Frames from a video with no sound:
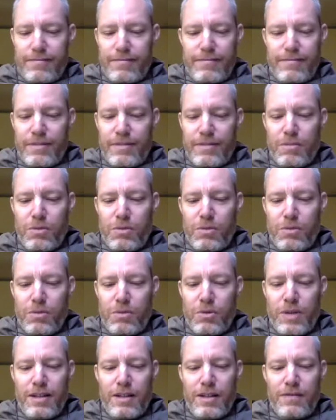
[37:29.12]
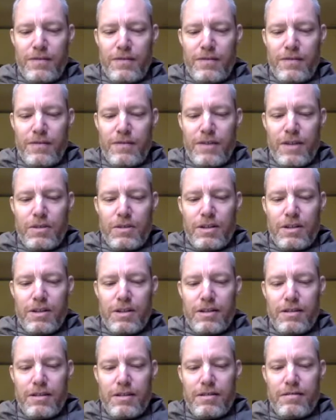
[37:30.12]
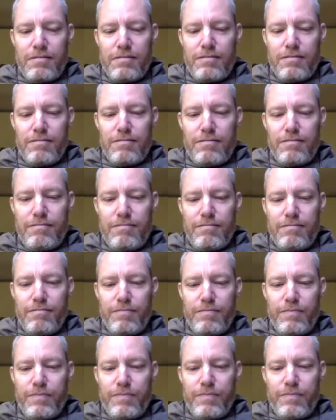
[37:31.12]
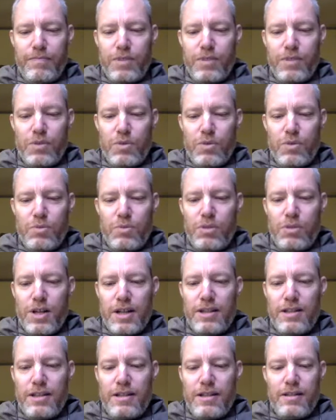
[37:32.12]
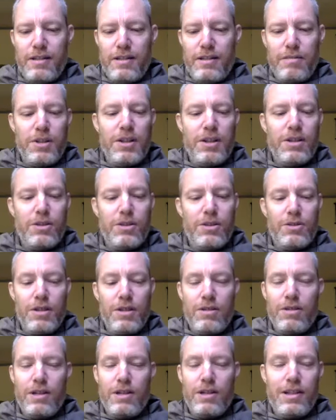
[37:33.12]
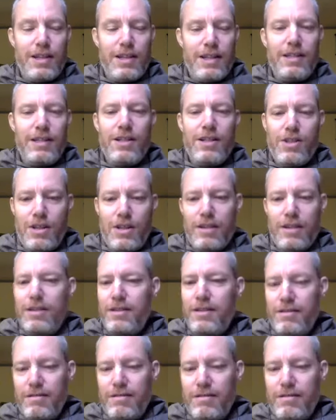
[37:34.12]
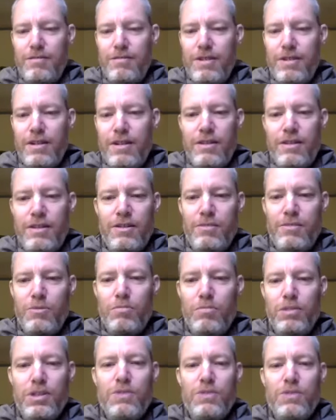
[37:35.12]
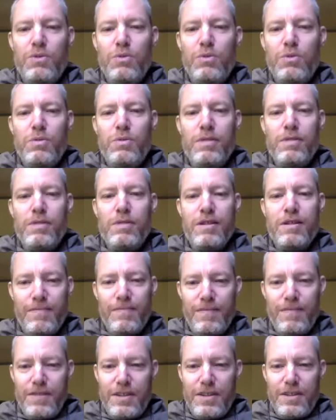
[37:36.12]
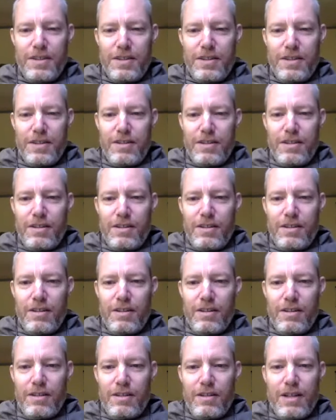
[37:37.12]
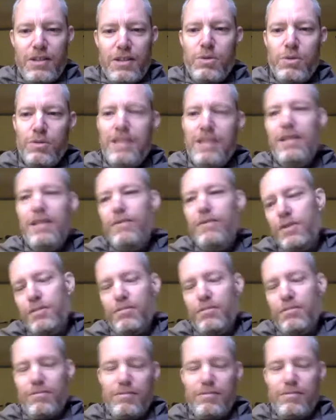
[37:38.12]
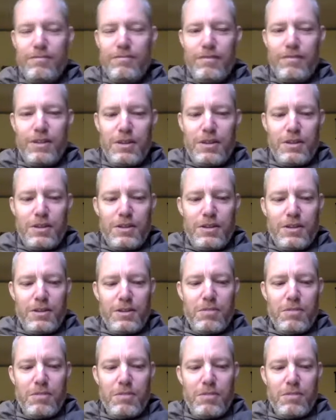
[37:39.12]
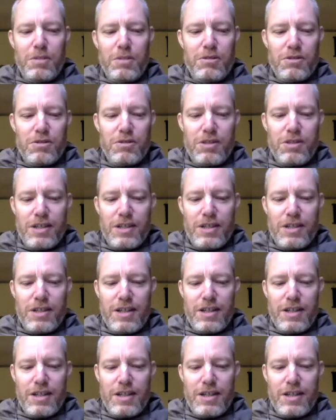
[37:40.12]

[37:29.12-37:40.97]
the more we identify with the Swarup Shakti, and in particular here, the Haladani Shakti of Radha, the more blissful we become, and the less we will need from the material side.